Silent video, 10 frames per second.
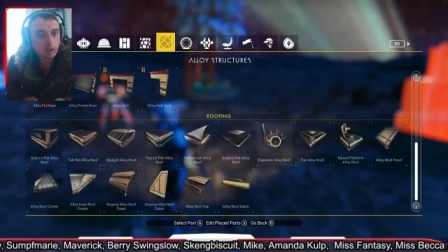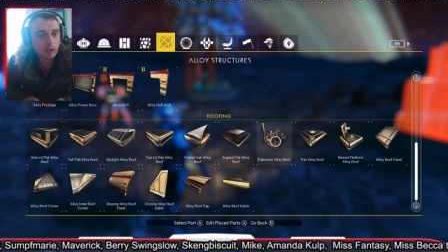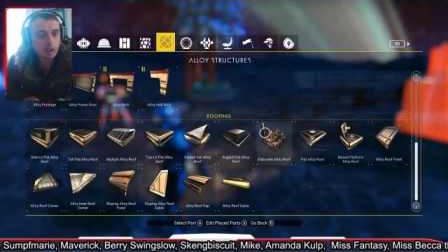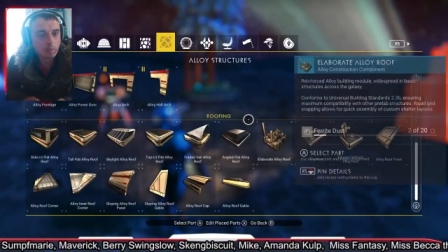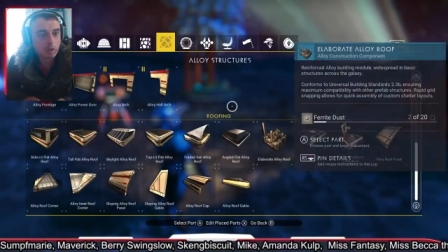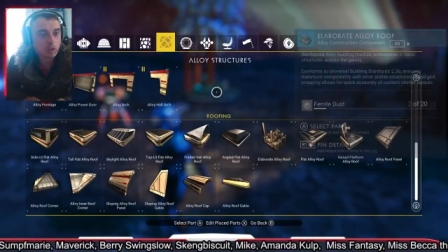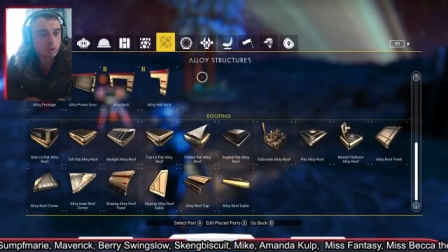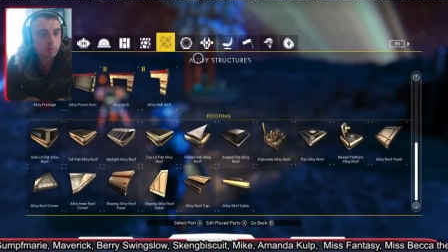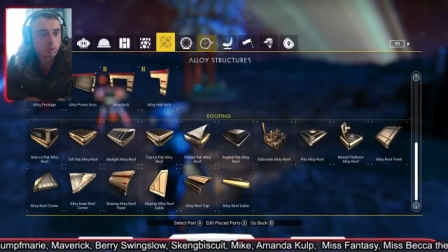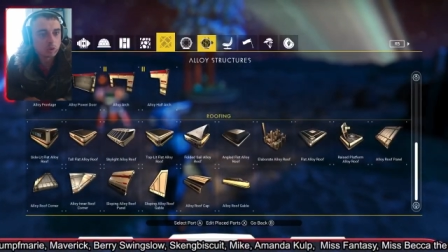and we're
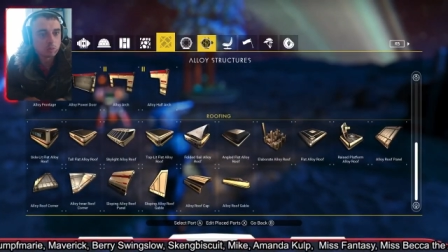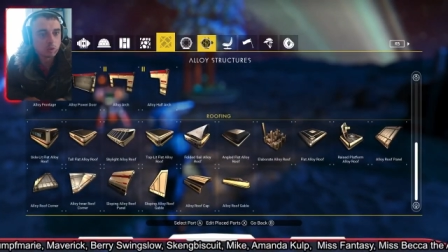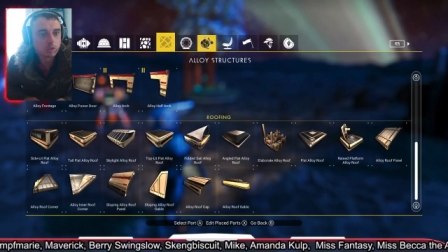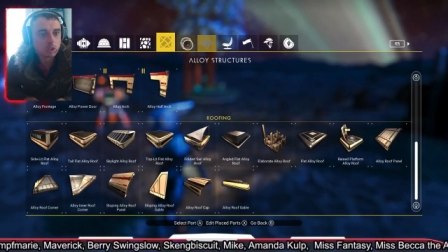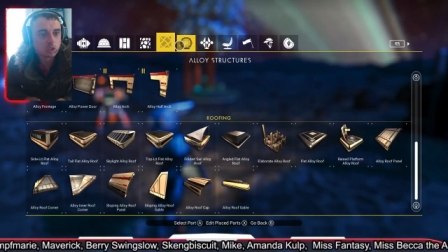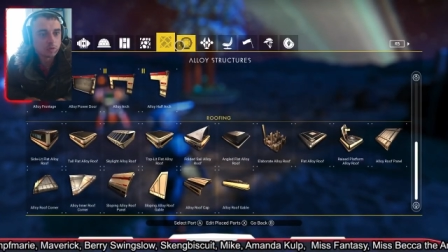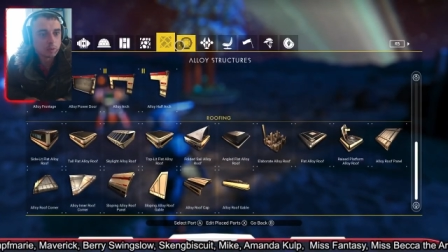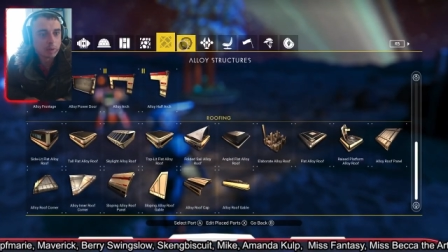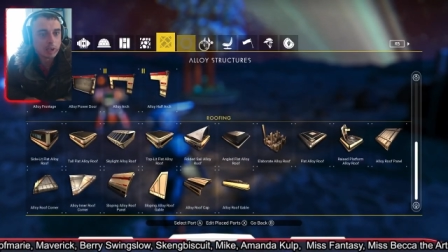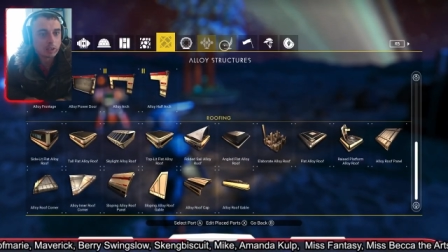going to put some other stuff
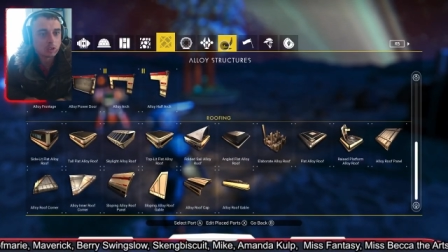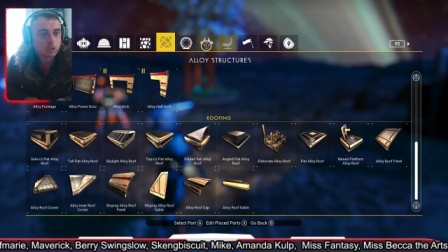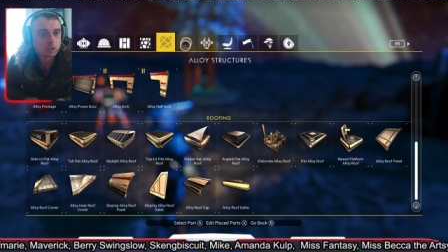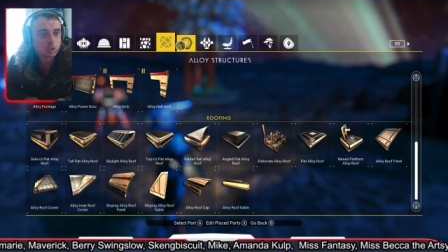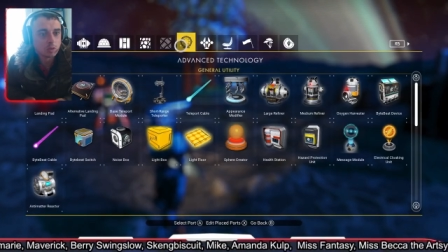about just so